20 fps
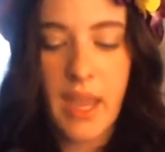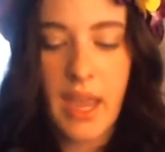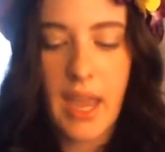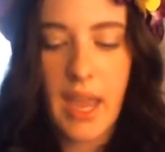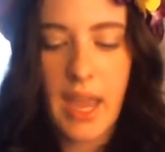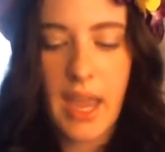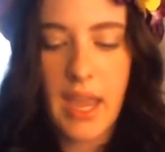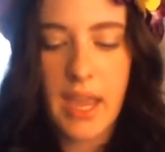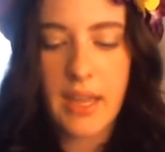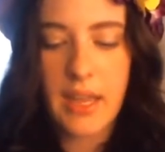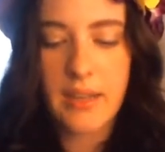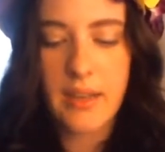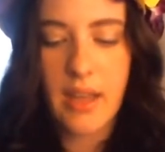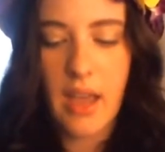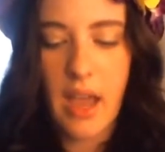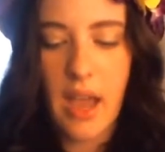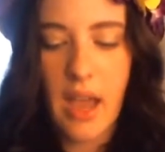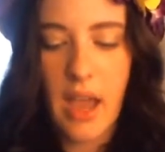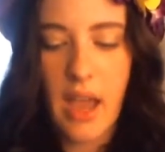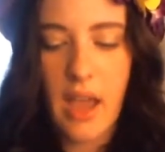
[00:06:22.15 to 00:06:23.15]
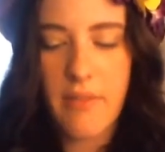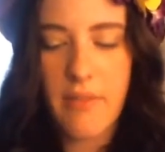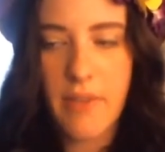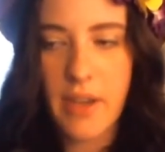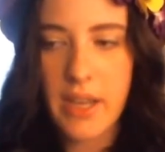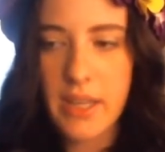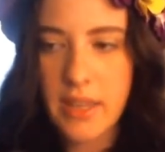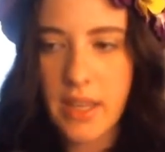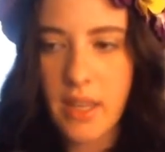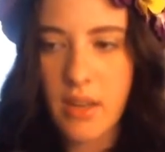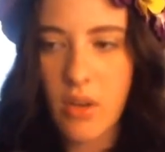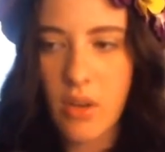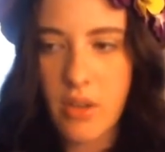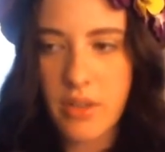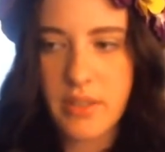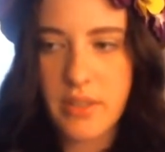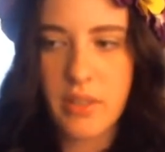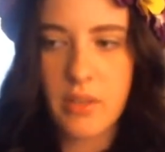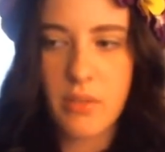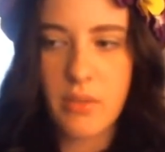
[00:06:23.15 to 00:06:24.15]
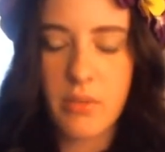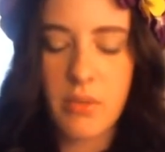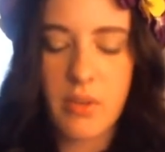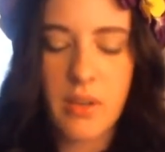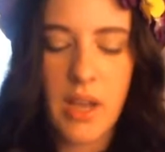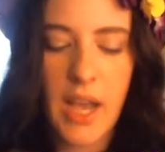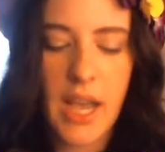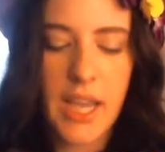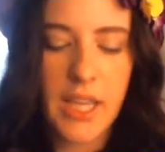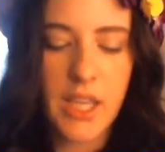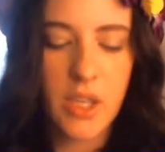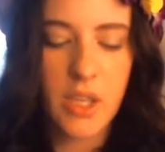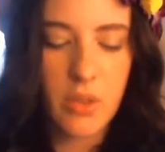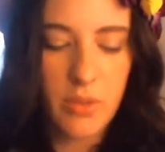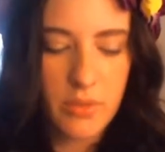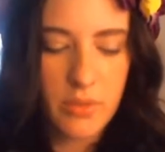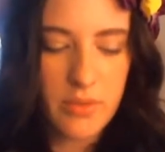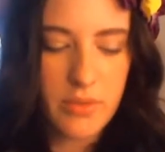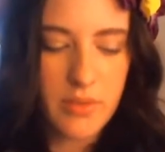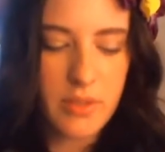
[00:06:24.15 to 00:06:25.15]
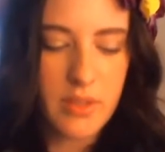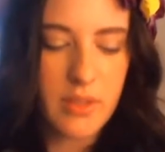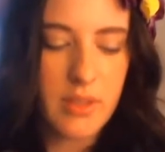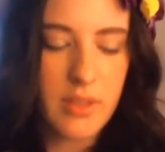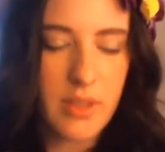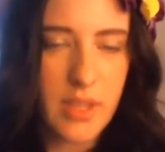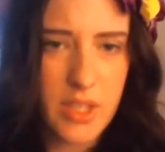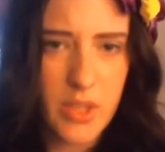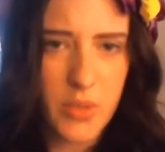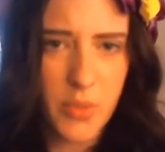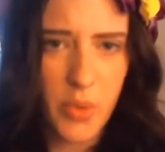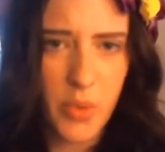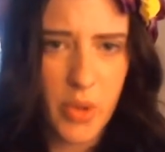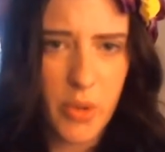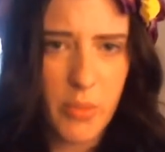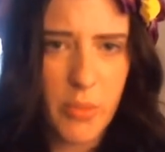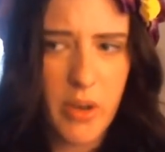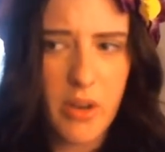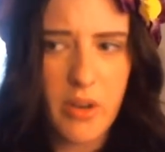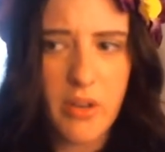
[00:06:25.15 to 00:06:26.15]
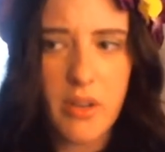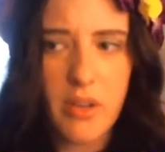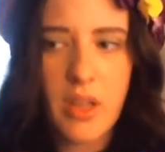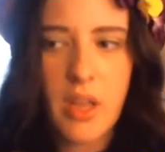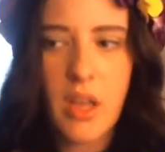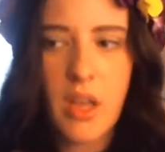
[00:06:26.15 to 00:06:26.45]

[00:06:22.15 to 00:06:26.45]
And I find that also I use this rollerball